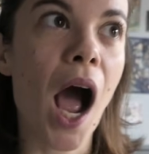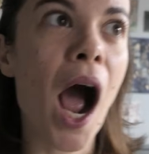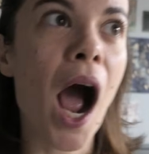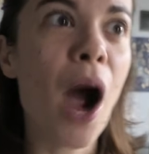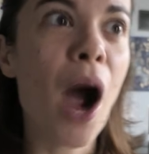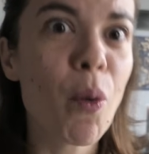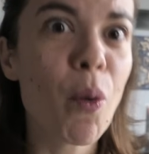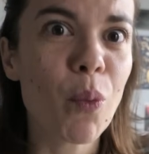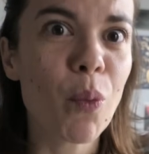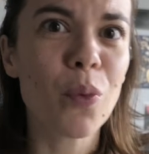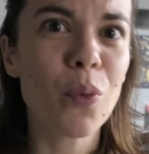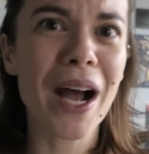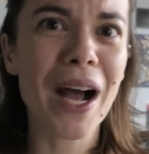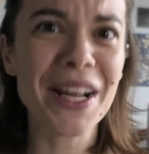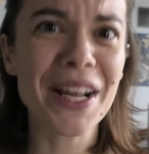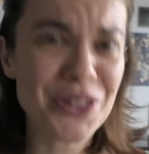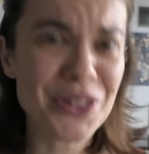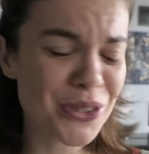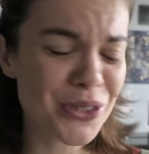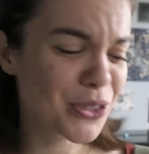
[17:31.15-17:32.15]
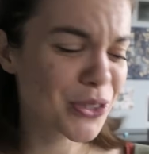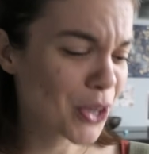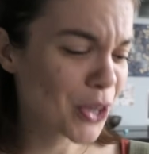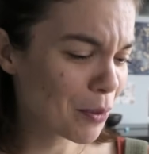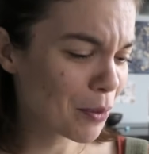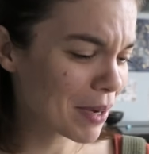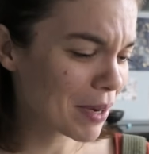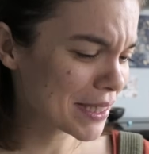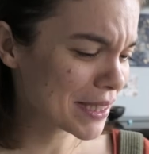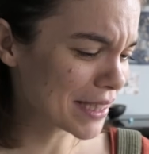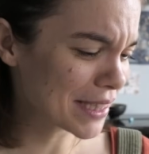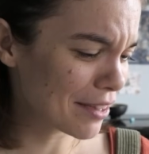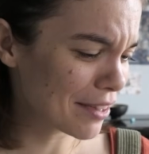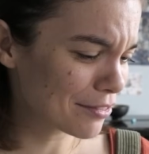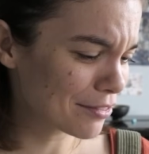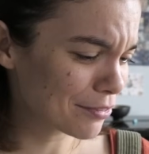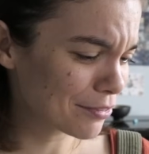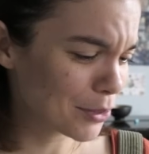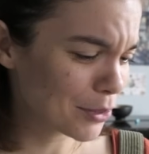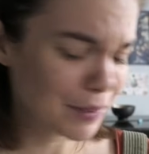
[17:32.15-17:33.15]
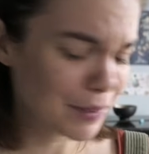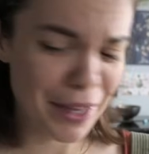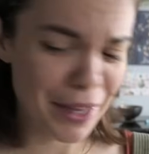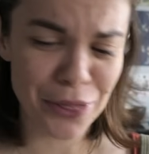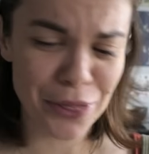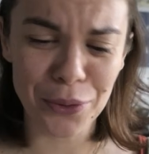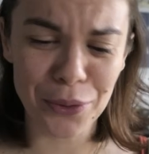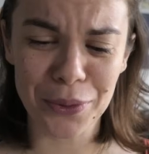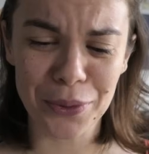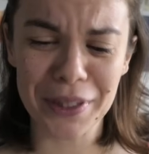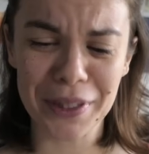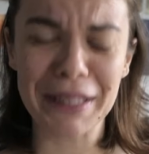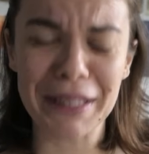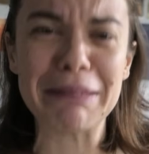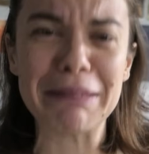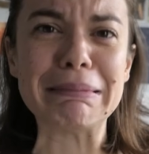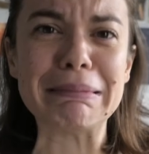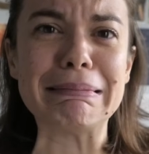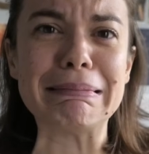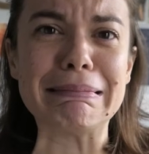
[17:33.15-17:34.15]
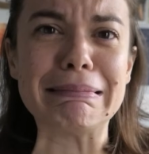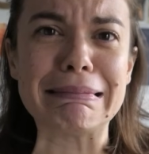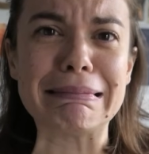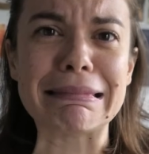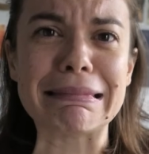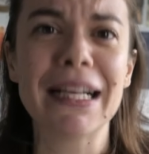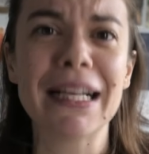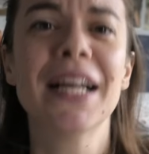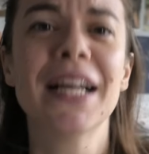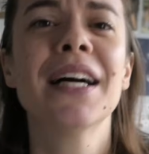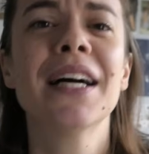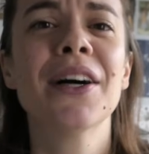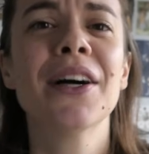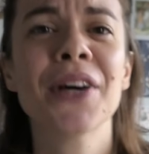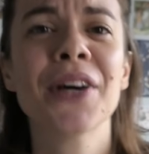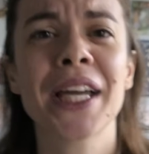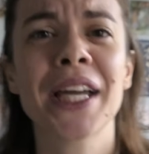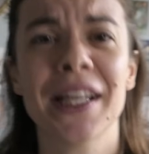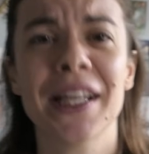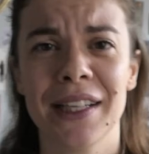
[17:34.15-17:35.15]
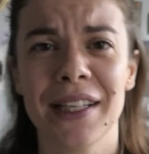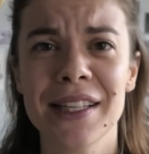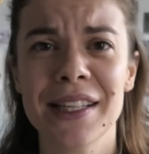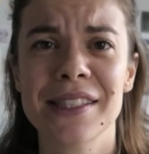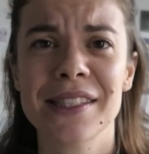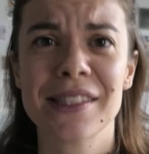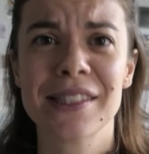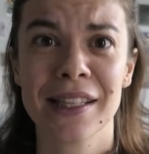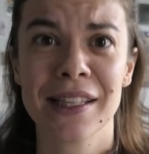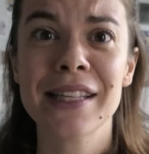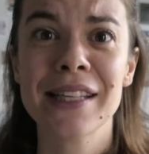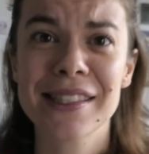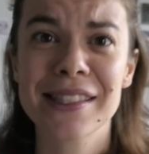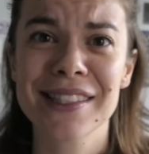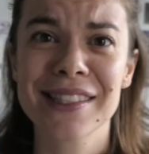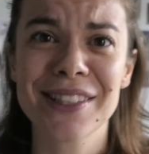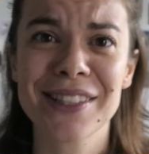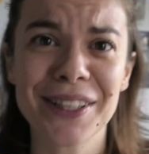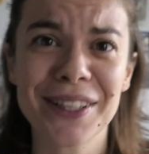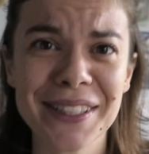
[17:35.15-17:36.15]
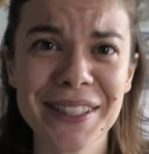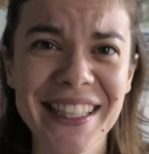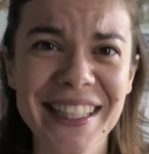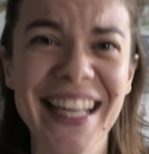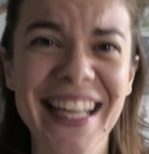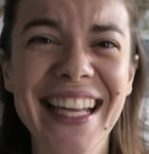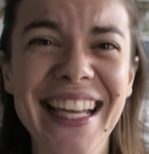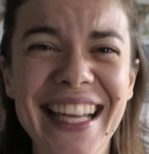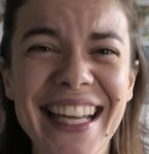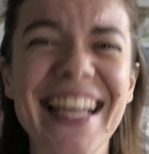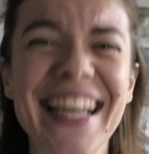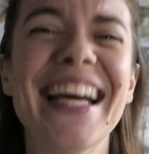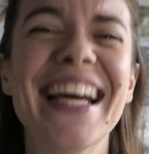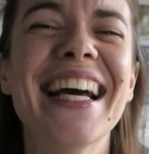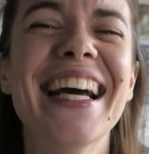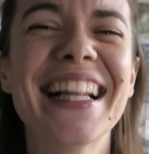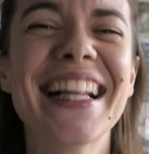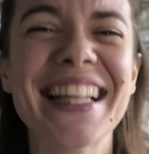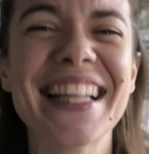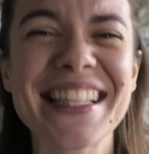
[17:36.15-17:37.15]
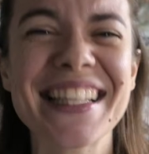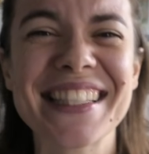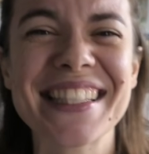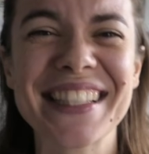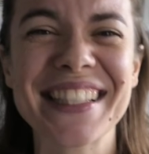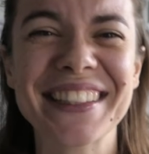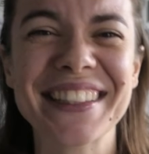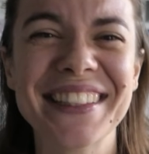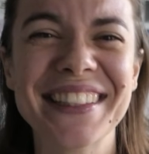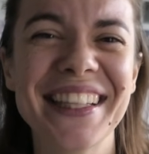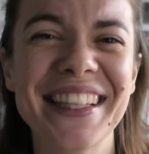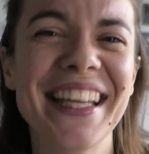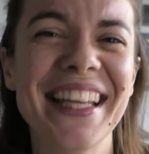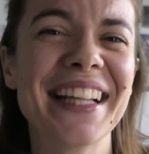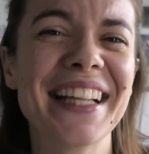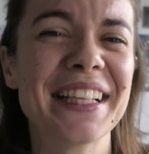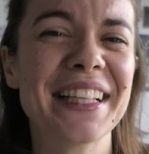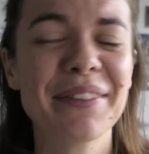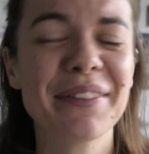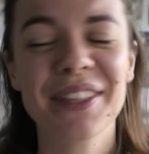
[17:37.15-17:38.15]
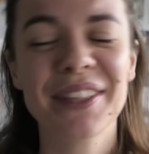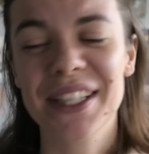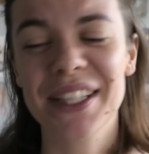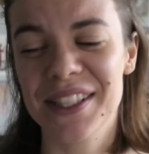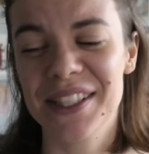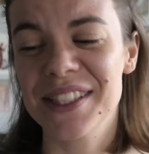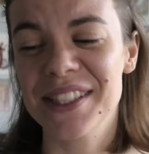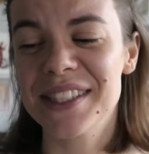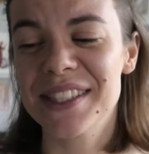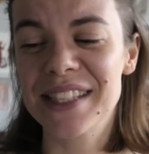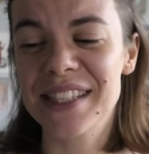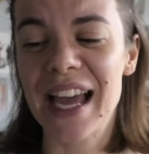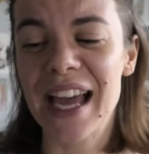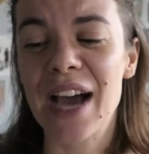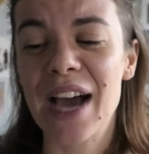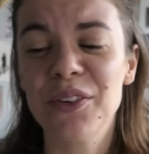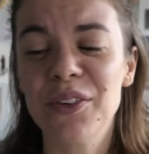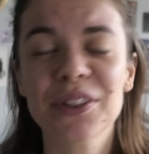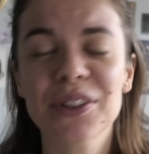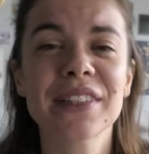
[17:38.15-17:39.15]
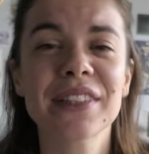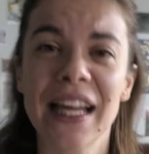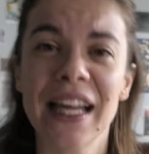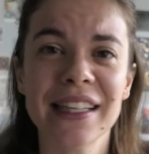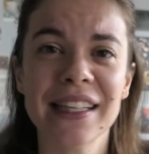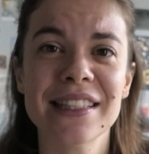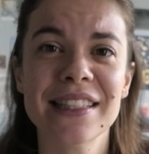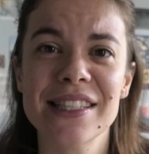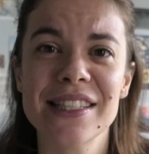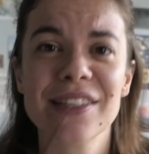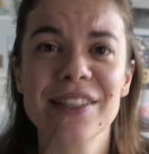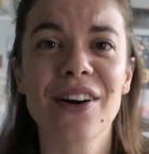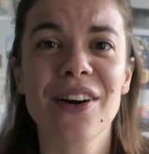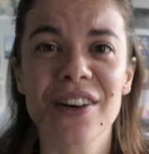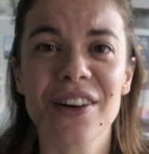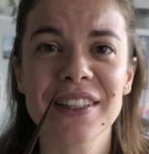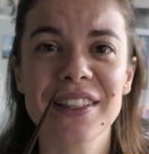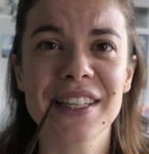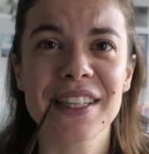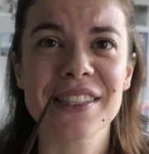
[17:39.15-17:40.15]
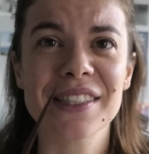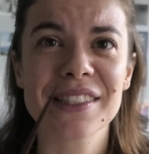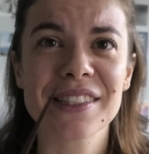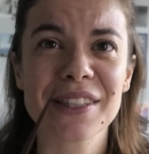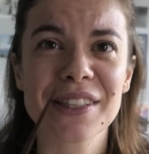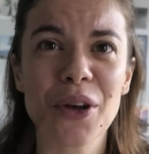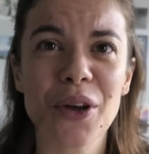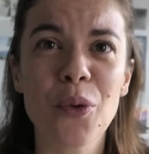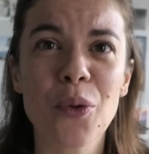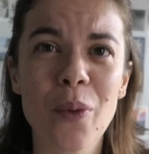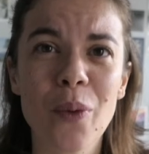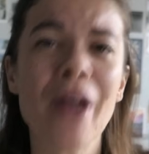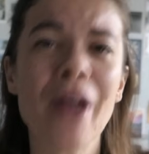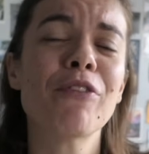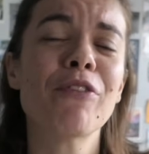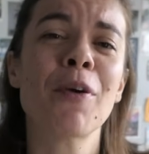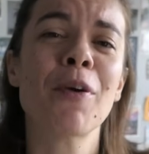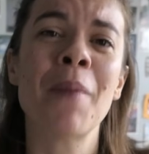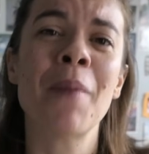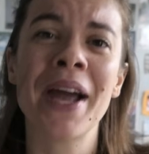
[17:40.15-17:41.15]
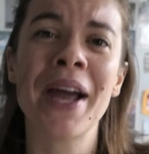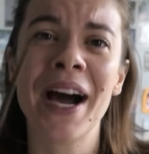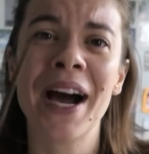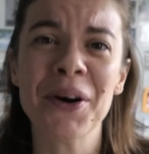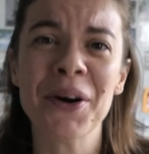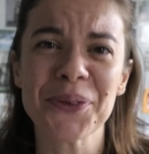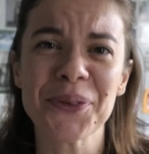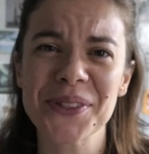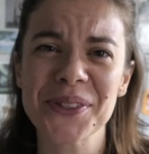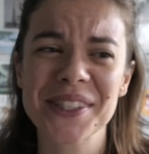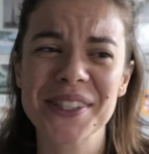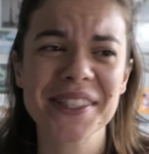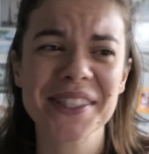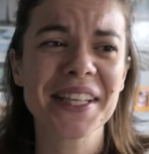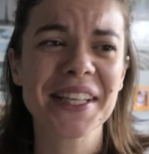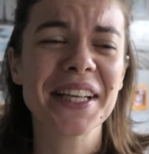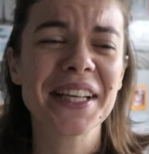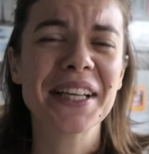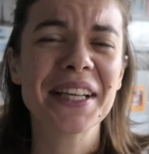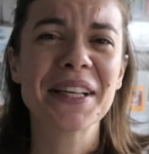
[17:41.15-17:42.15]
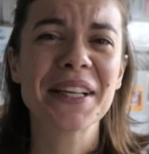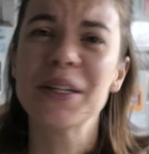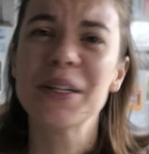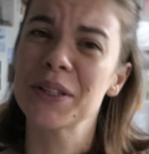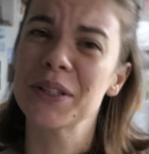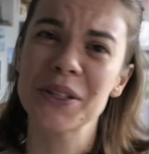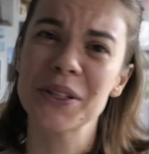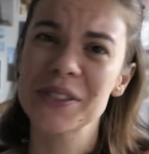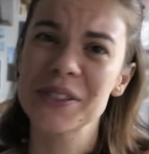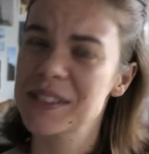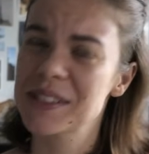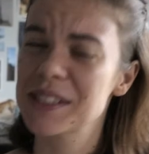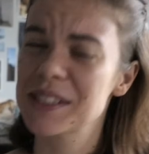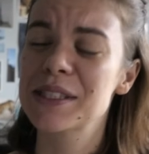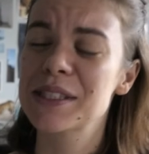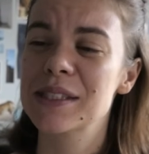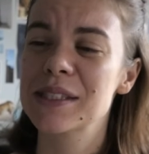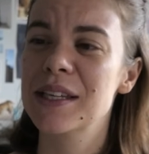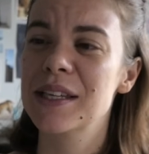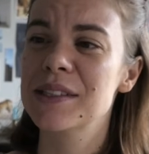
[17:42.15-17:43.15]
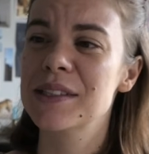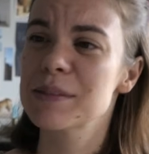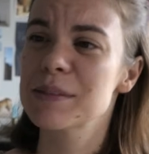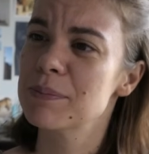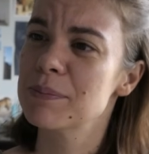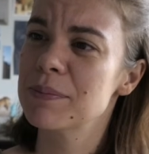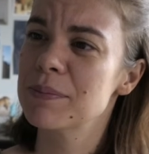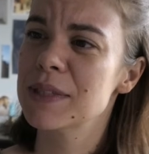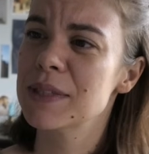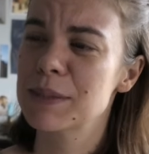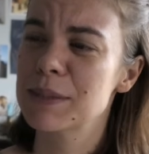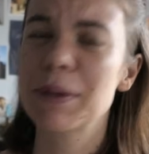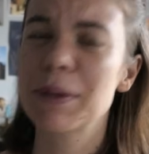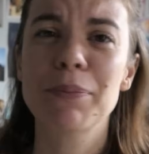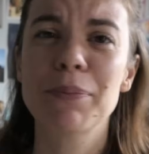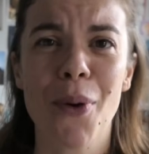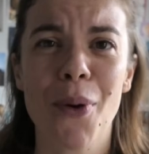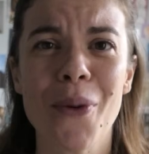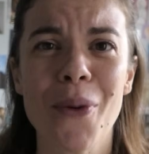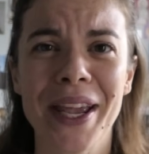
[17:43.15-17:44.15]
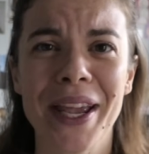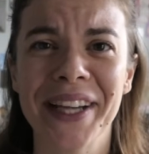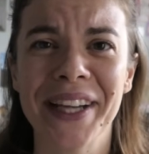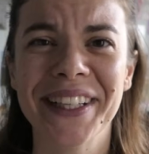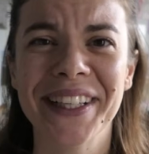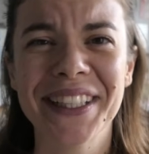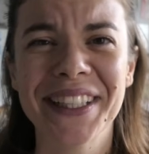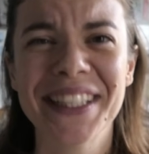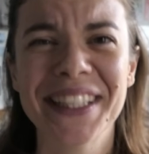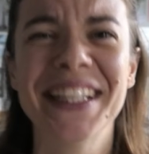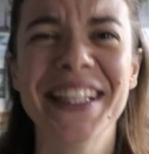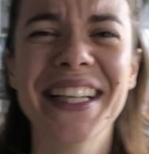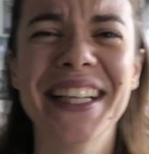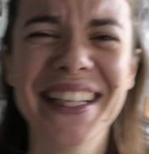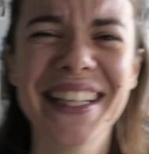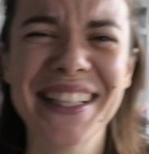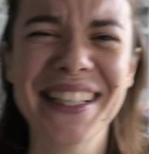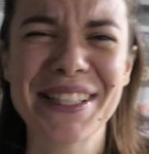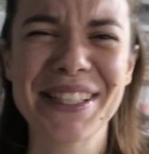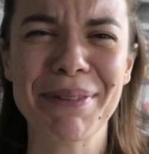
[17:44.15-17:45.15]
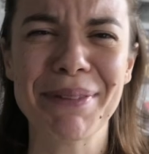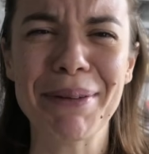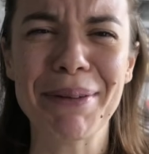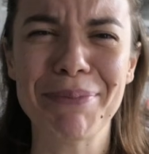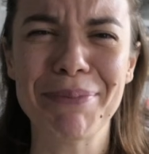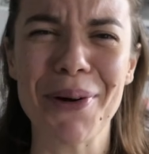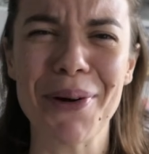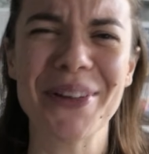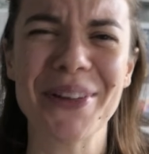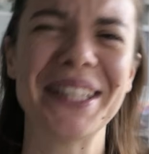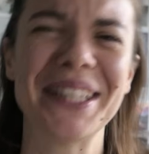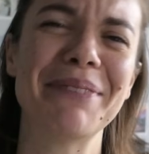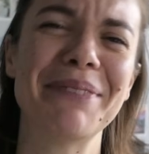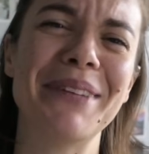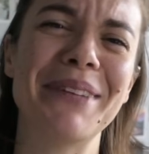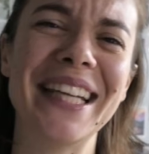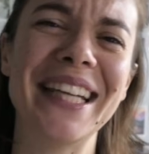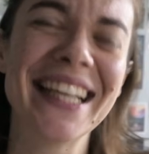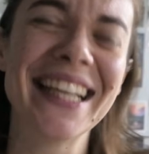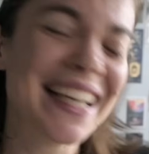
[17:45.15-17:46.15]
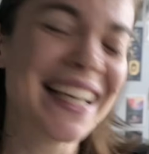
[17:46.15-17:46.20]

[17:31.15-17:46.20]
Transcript: Ow! I just stung myself with that thorn. Oof. Okay, let's start. Let's start the healing, because I will then discard this away from my house, because it's been poking. It's been poking me.